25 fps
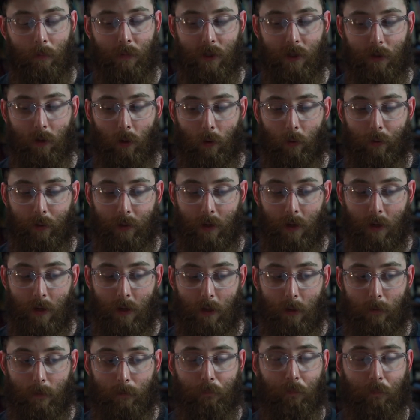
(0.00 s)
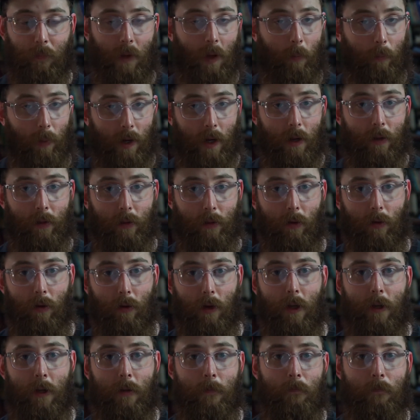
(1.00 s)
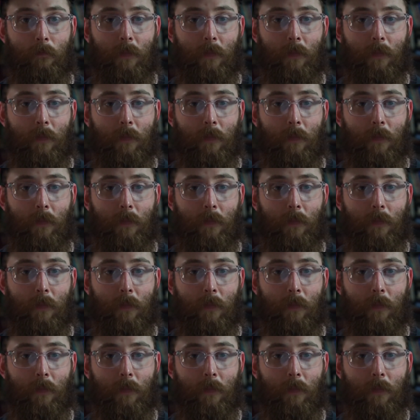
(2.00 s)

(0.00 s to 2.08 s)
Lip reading: So the P30